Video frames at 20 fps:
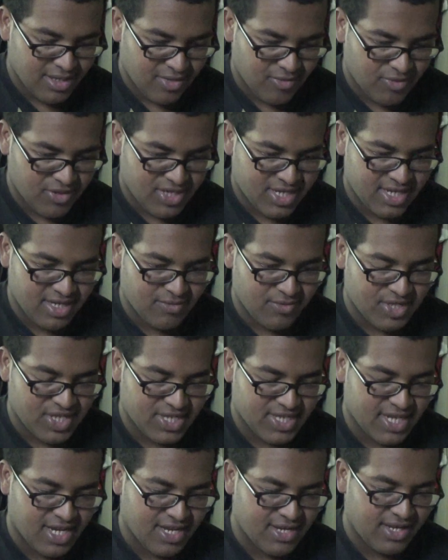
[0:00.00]
Which
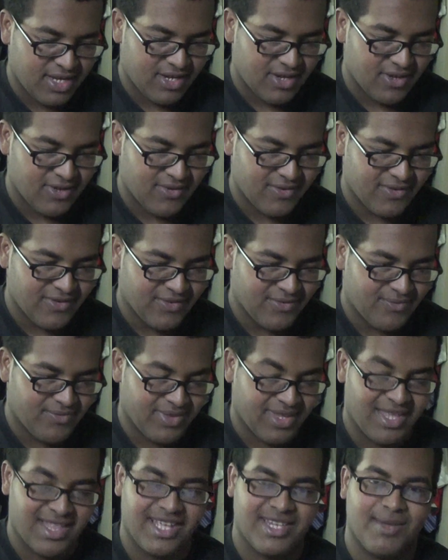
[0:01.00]
is kind of neato.
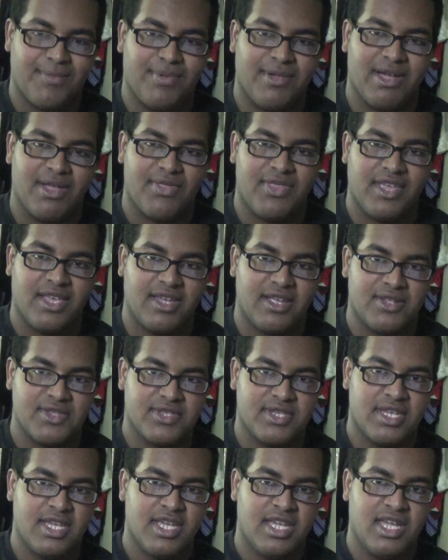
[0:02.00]
Like the plot
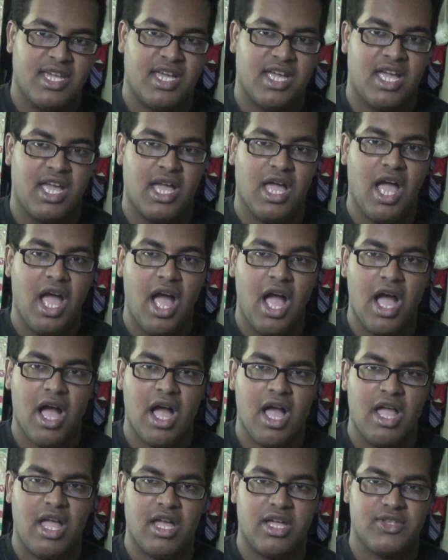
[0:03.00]
thickens.
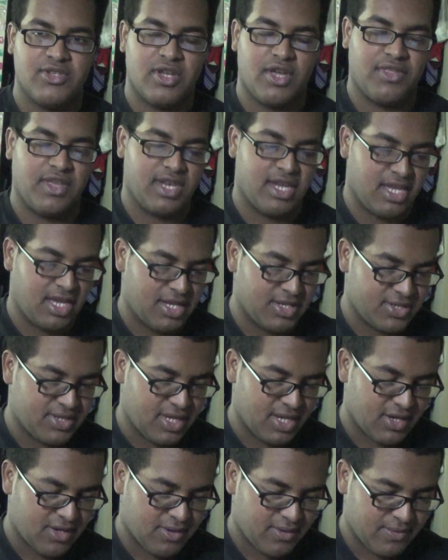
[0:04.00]
So I think that ends
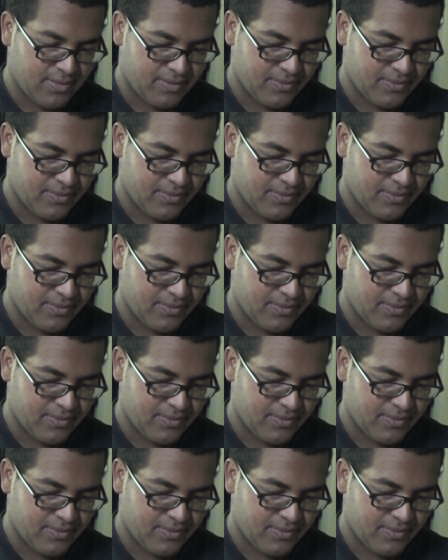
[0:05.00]
there.